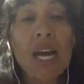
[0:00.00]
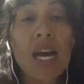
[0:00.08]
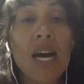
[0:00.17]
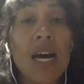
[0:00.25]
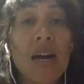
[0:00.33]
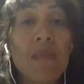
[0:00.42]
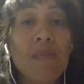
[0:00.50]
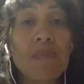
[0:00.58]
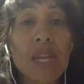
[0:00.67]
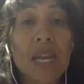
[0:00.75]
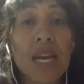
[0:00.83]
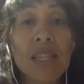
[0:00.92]

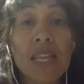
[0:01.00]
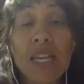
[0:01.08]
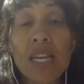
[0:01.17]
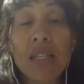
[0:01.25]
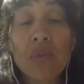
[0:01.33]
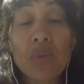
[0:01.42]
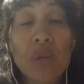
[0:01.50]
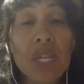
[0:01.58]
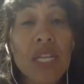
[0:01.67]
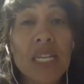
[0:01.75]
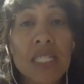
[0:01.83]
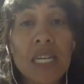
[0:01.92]
And that it
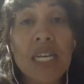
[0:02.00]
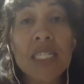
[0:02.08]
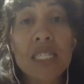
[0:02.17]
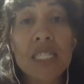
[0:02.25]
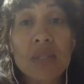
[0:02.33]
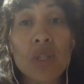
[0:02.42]
really does,